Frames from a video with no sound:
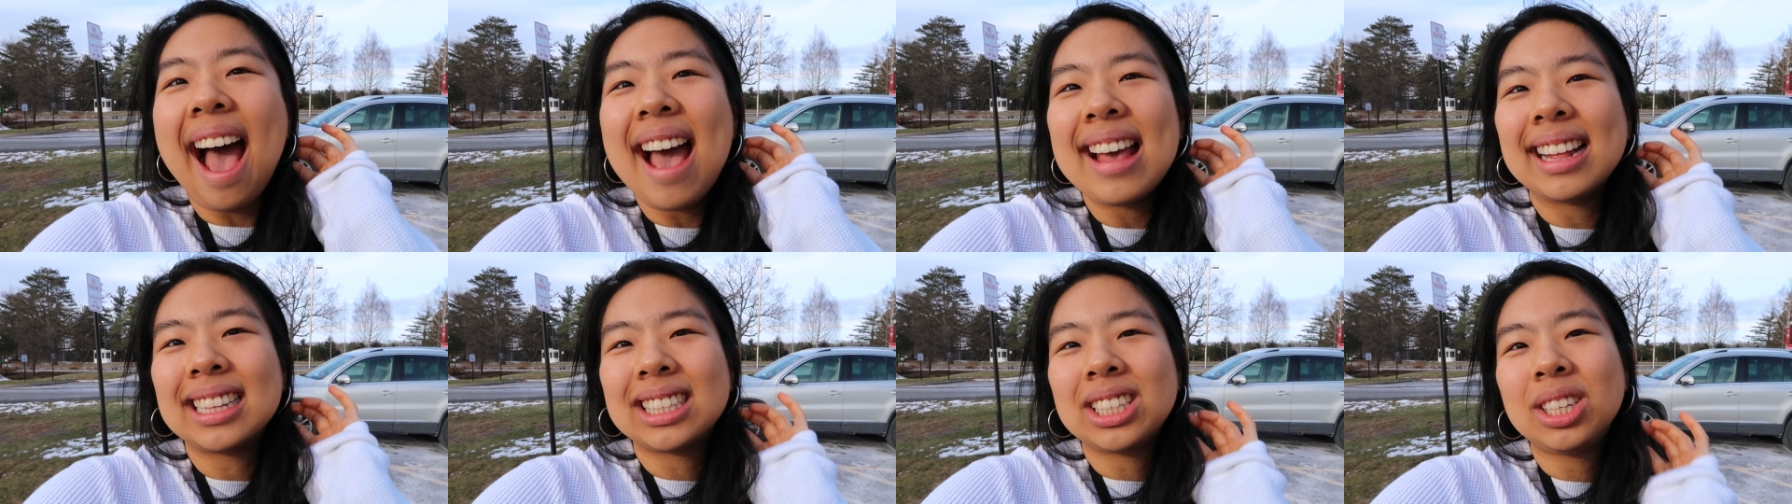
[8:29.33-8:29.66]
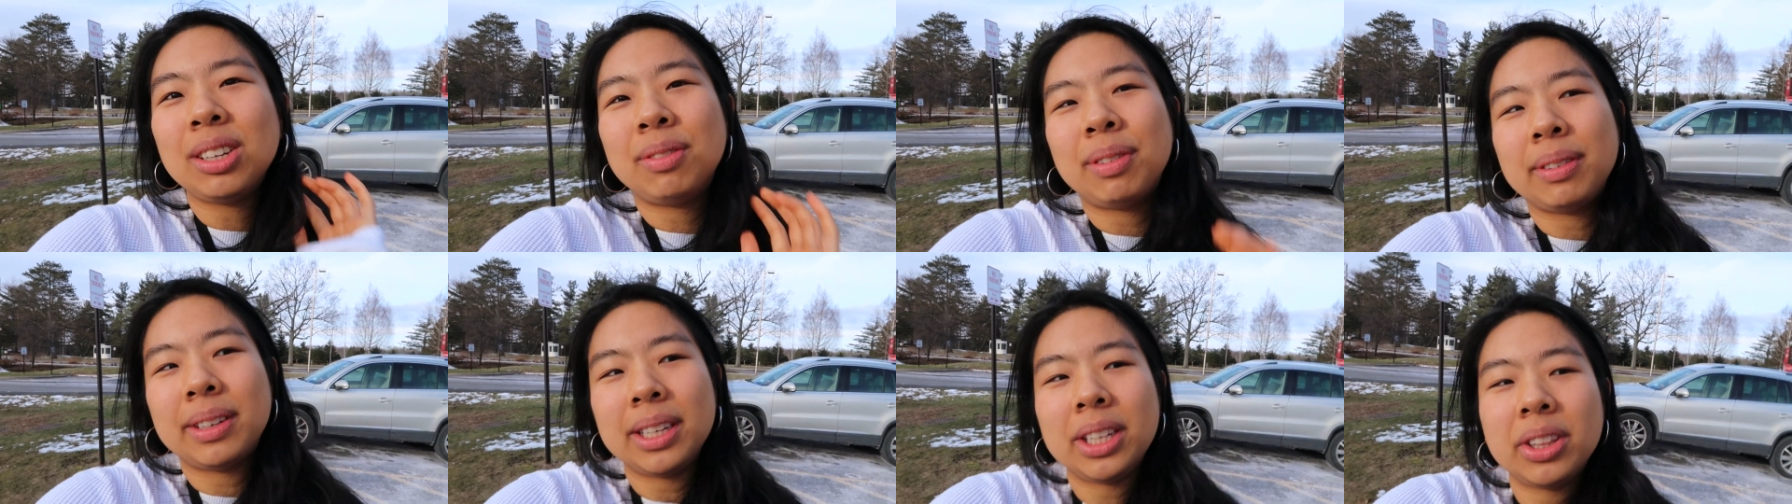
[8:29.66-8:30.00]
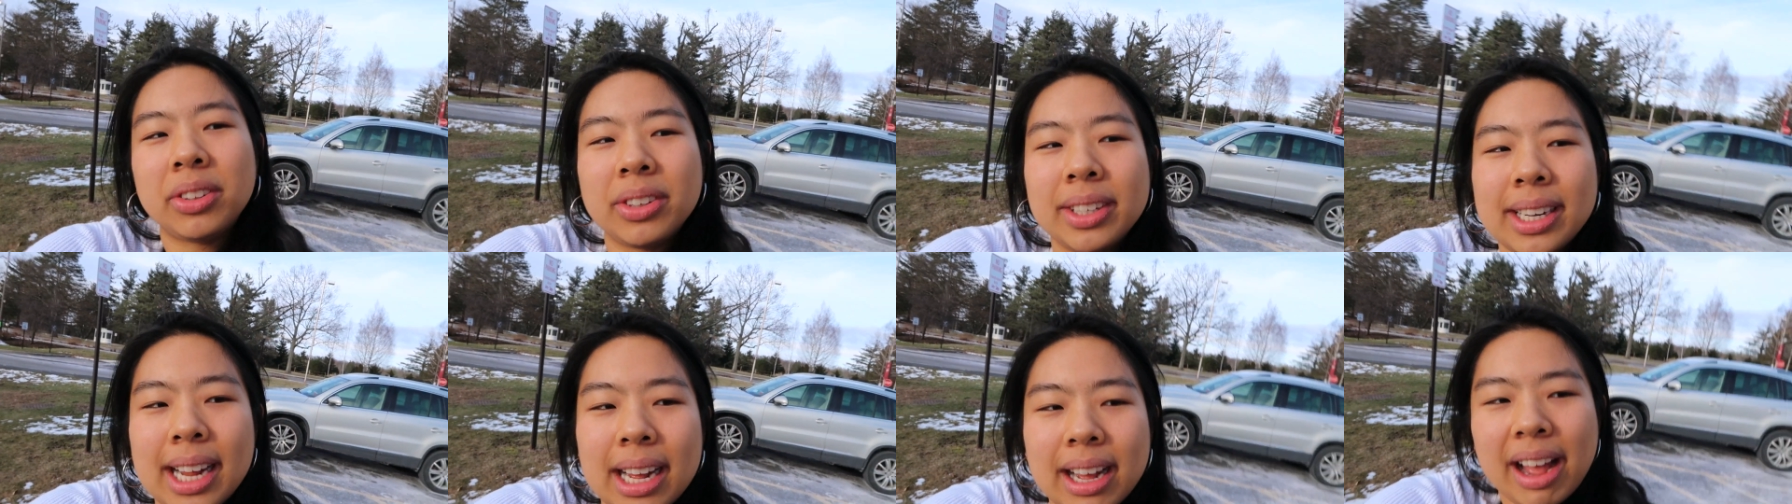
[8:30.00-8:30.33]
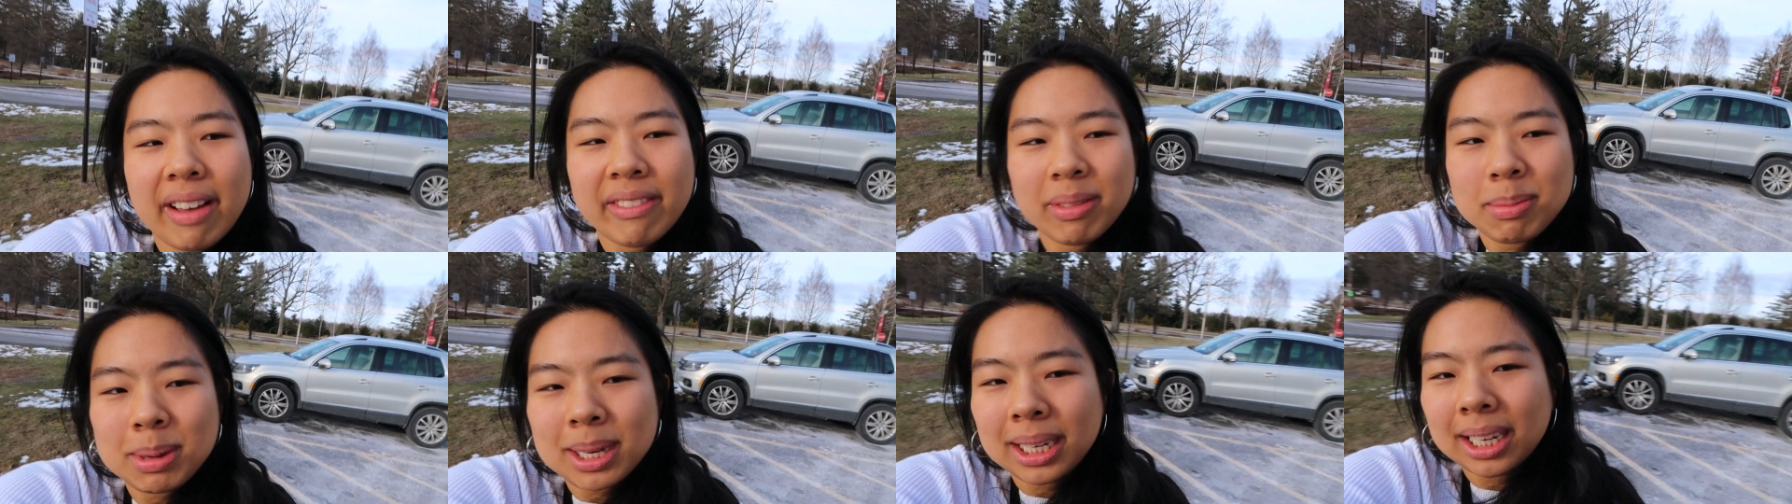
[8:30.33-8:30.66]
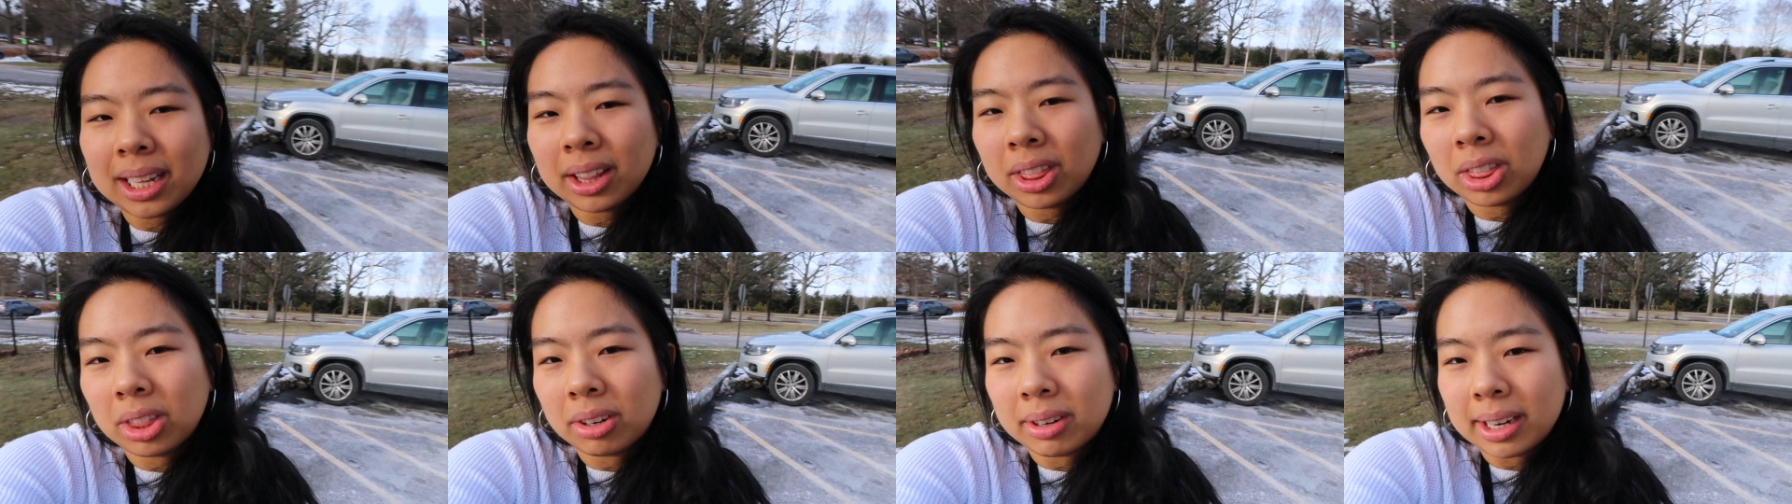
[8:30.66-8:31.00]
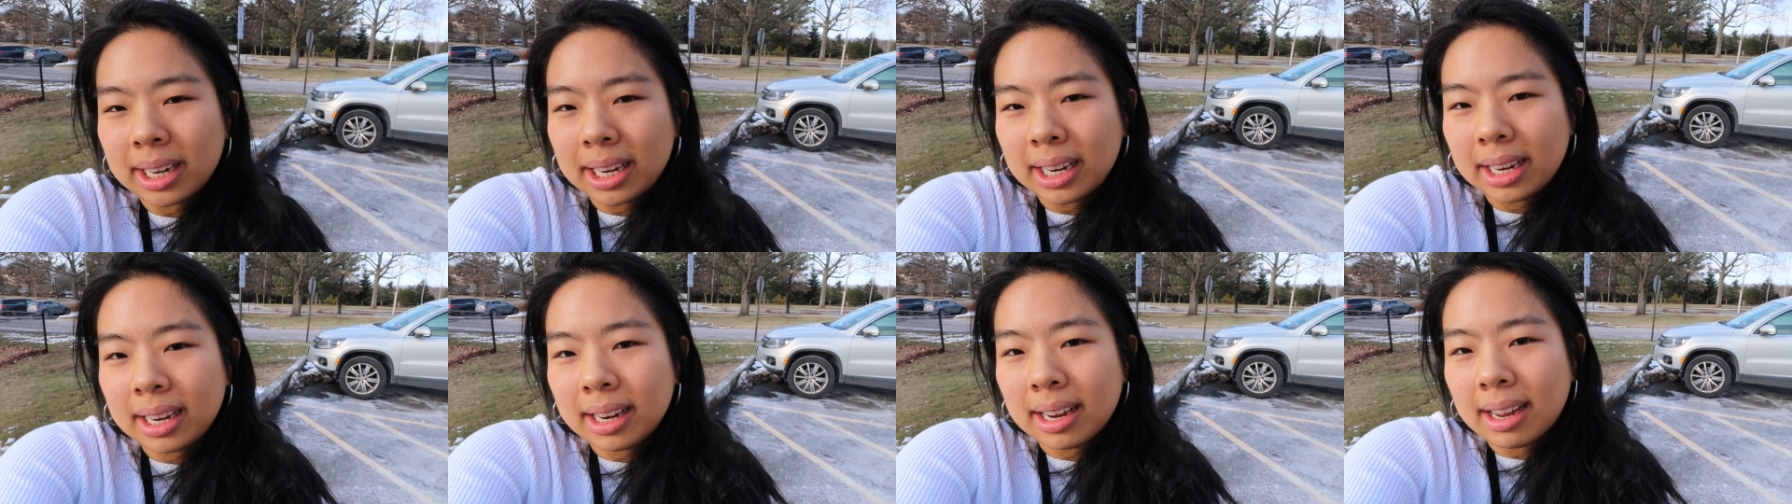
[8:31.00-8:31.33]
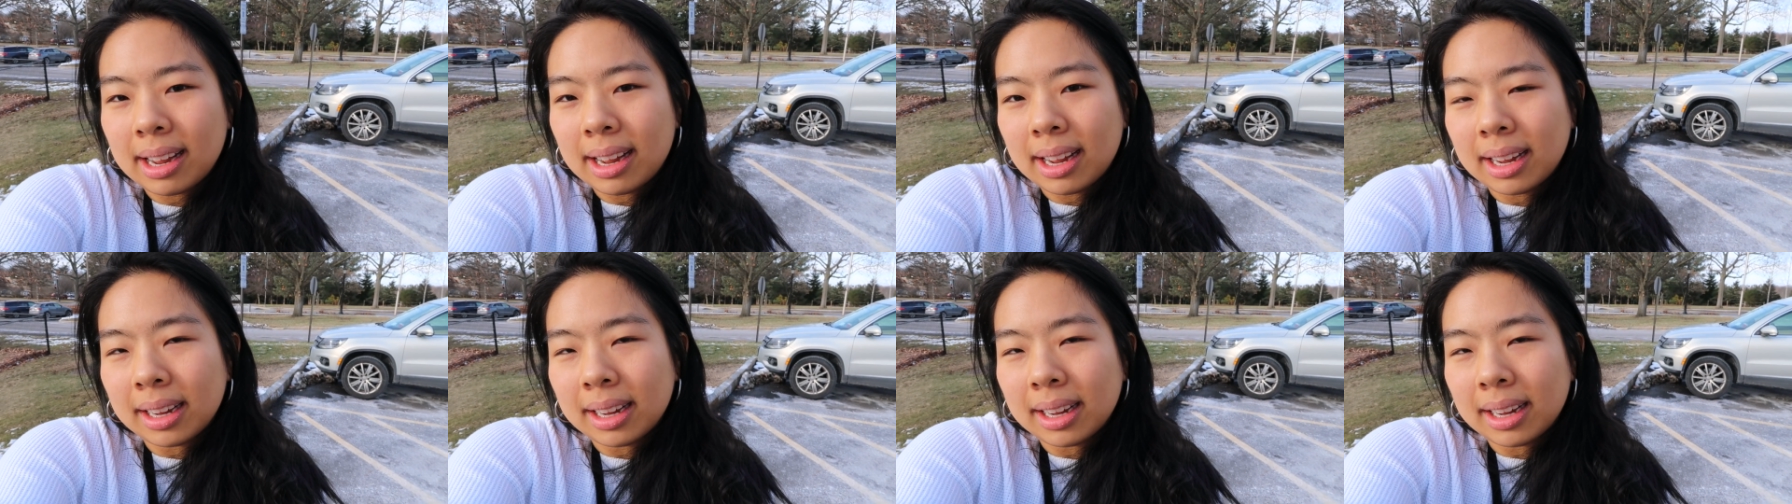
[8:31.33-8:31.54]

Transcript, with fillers: It's 2:53 now. I have a meeting at 3,